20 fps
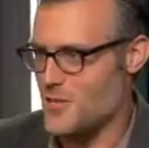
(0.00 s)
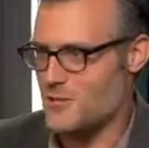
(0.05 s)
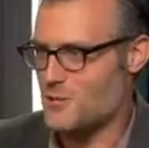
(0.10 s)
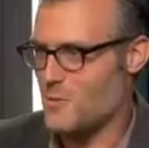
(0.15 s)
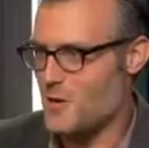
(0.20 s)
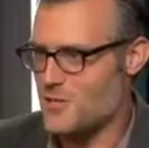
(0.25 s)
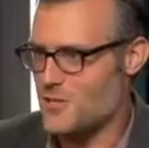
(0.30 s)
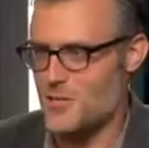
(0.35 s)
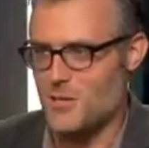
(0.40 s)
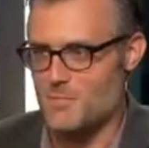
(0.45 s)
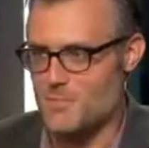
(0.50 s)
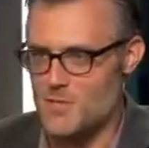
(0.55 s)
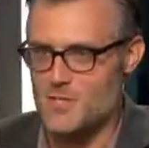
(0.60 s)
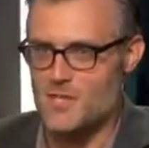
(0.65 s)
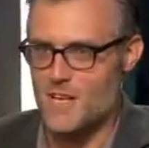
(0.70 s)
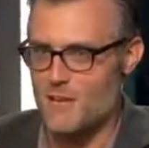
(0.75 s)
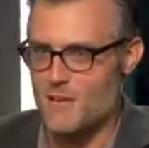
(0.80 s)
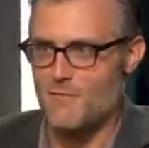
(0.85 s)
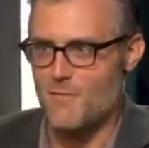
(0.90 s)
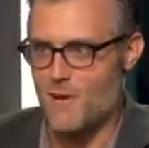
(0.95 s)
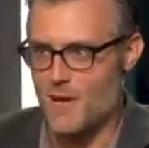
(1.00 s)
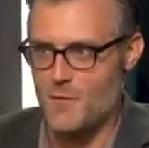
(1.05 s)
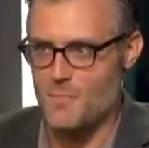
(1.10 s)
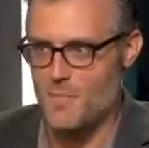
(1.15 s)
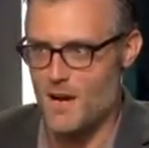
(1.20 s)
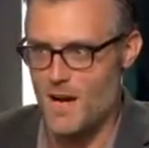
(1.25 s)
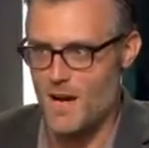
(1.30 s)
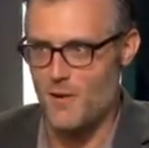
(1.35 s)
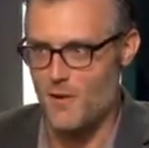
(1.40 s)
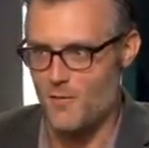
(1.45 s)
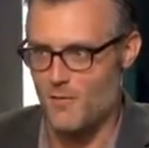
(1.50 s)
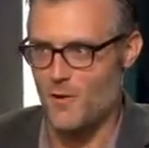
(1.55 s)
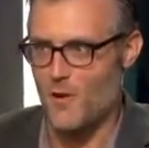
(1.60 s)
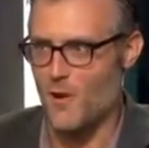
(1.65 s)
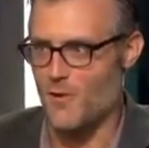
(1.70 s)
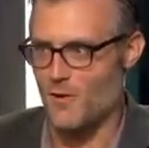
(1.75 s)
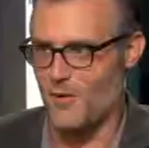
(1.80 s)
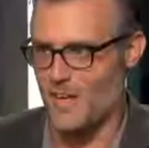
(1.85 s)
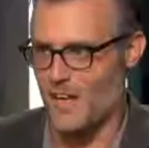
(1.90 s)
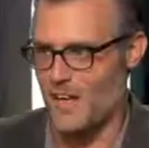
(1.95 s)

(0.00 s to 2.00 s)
to this question. I'm just saying fuck a pie over and over